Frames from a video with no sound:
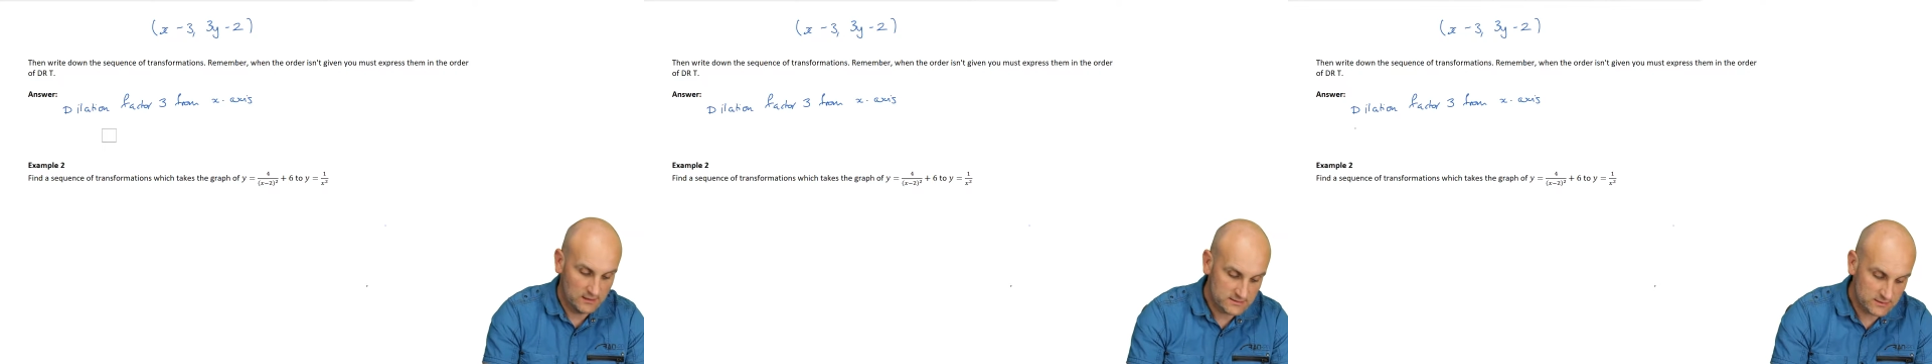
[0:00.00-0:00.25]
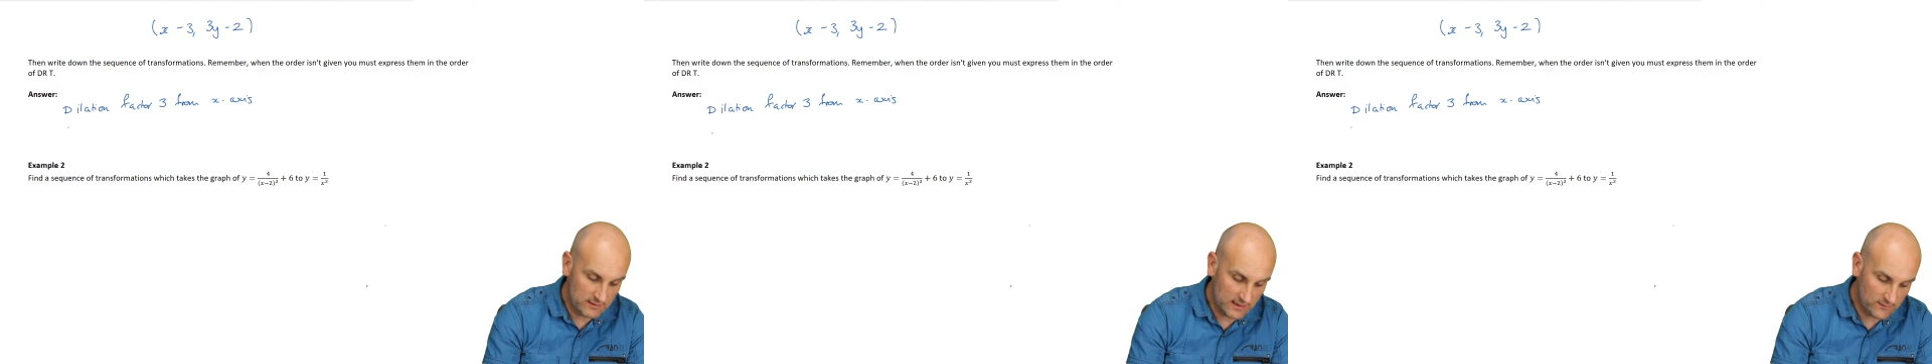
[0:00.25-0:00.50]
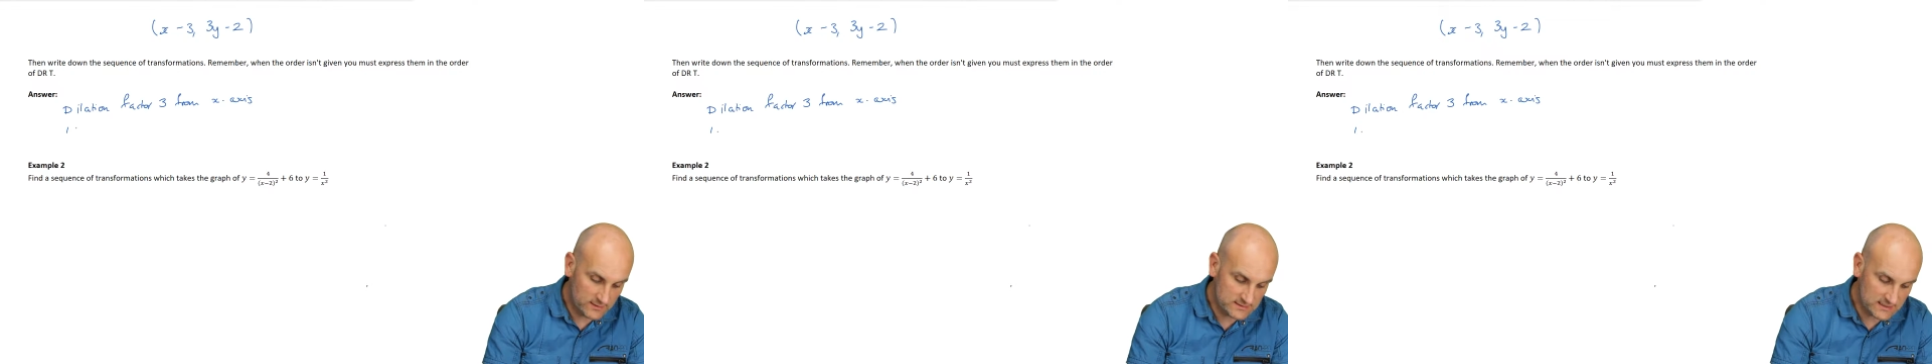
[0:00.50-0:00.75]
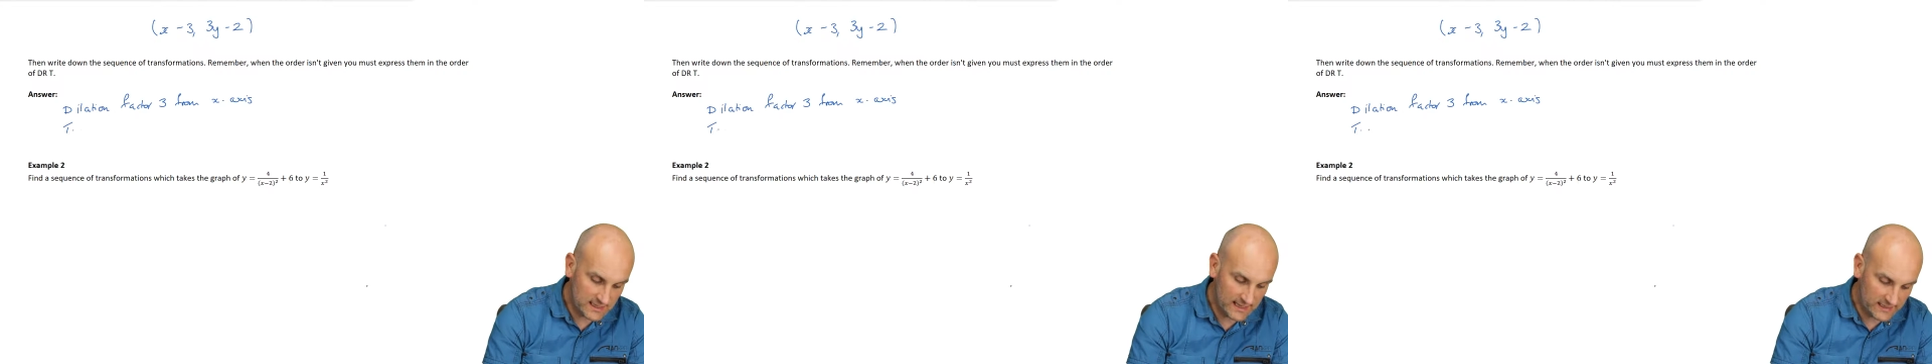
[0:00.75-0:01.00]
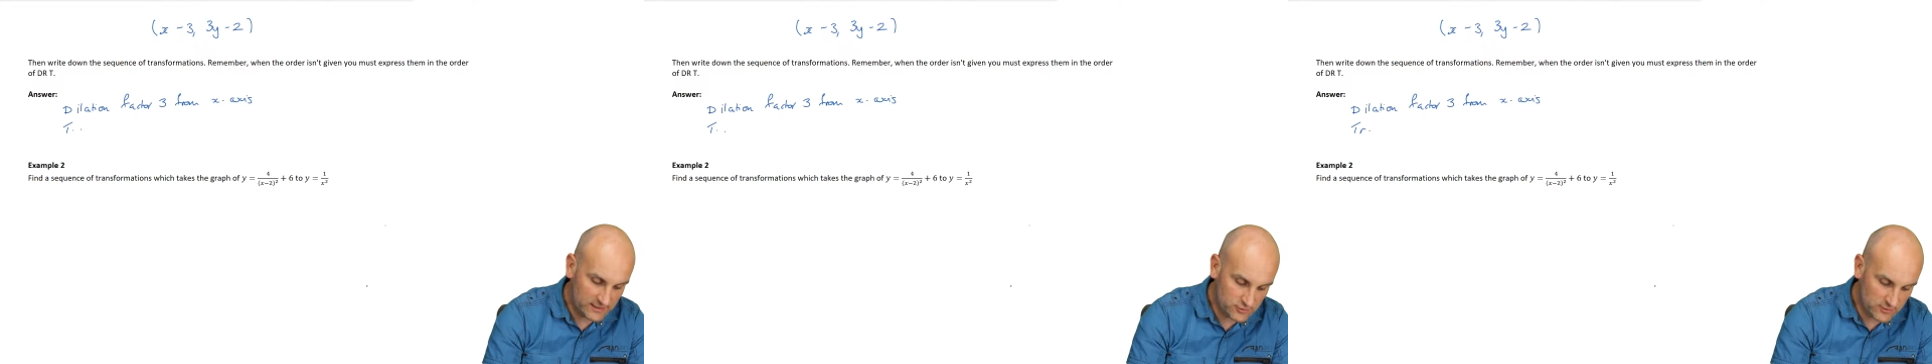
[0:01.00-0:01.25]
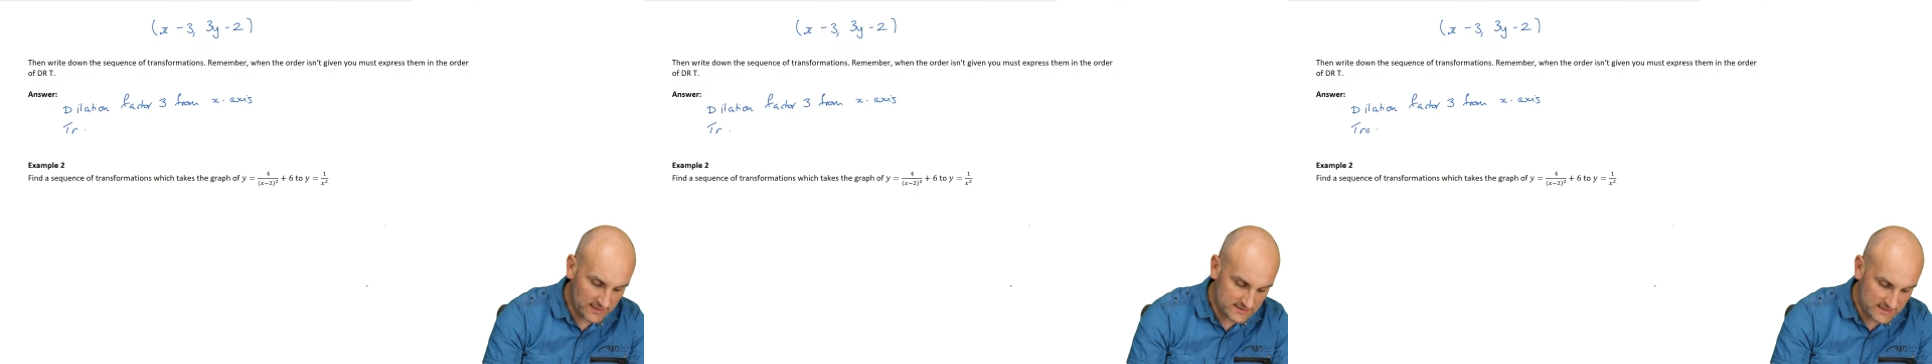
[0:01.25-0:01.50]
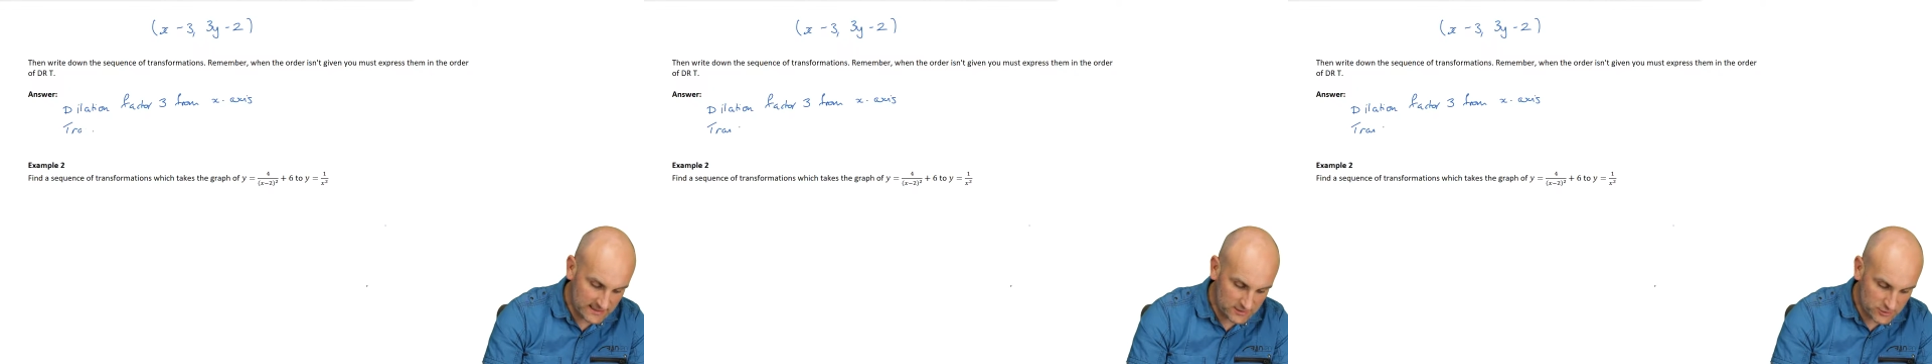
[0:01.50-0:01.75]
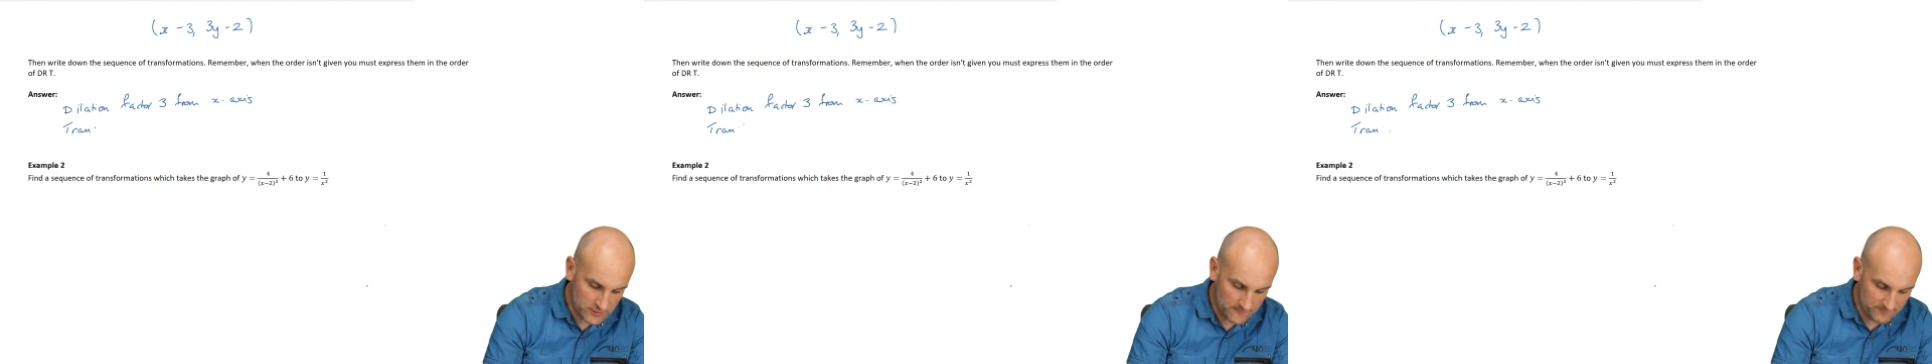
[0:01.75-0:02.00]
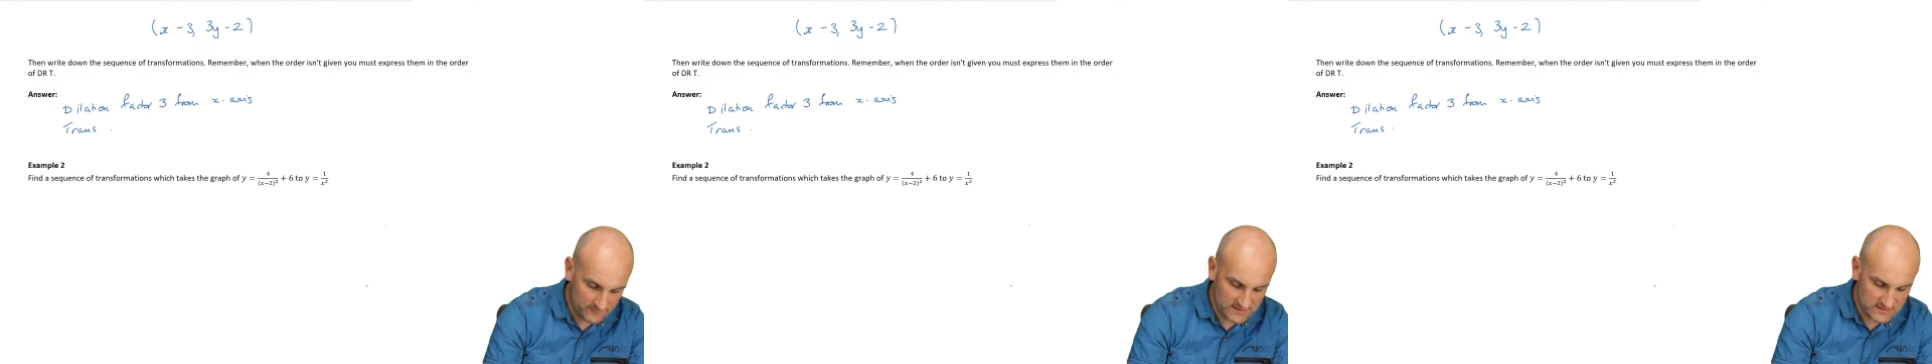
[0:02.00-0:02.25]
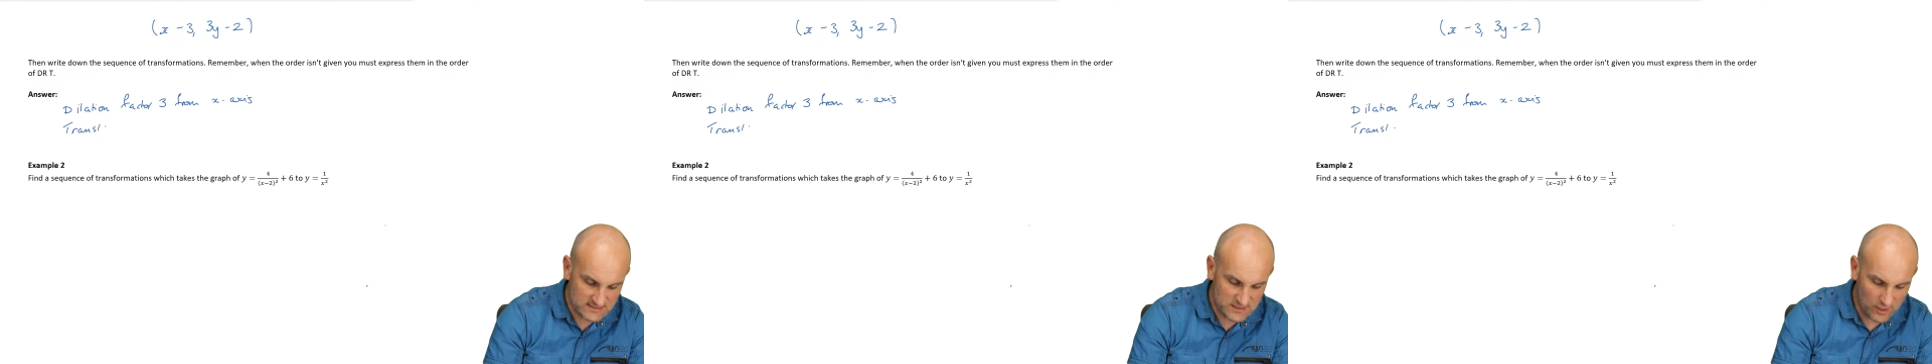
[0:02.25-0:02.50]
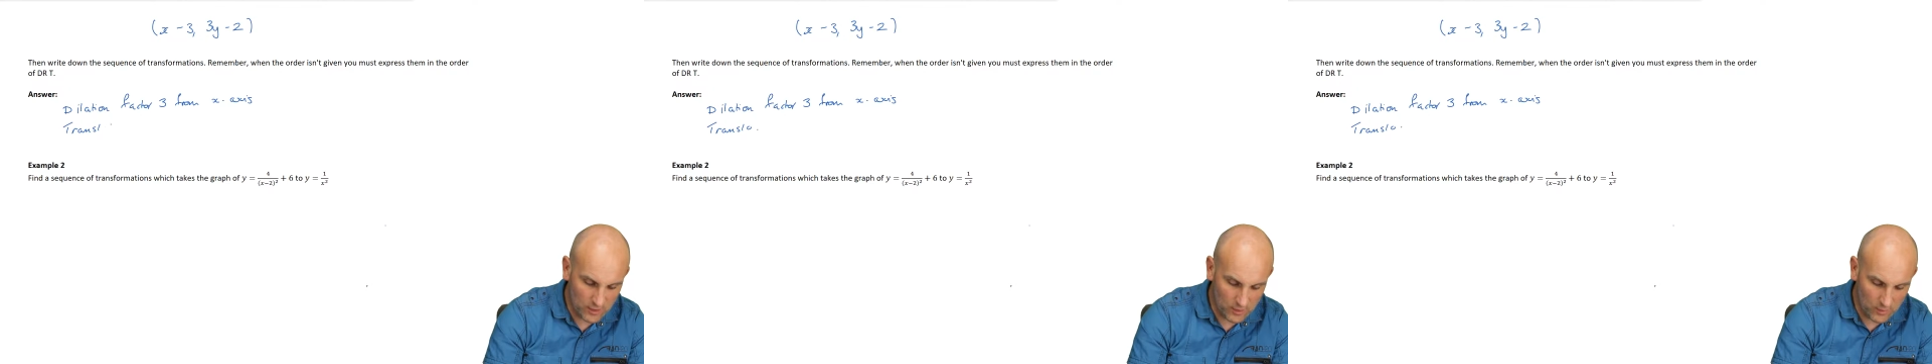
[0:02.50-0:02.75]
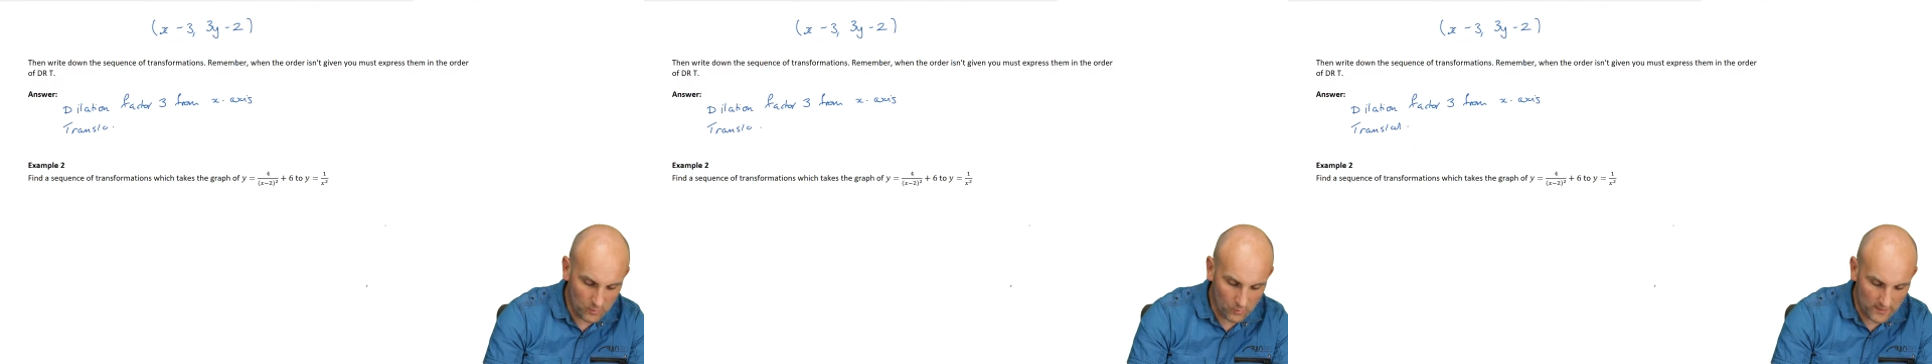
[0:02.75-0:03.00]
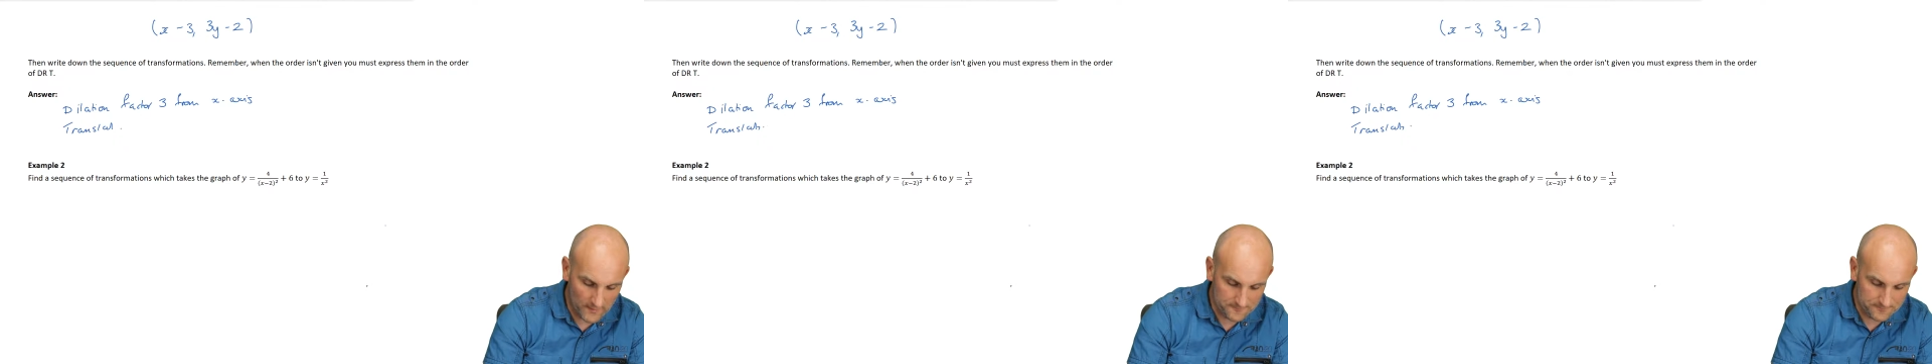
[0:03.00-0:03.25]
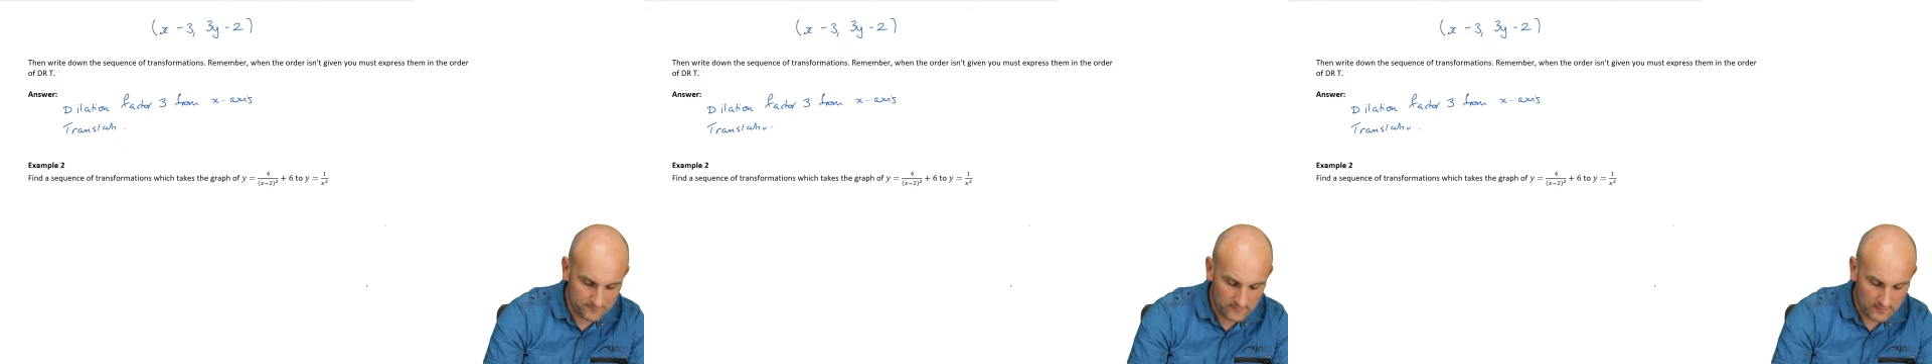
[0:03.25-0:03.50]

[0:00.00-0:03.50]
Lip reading: So now I say a translation. This is the long one.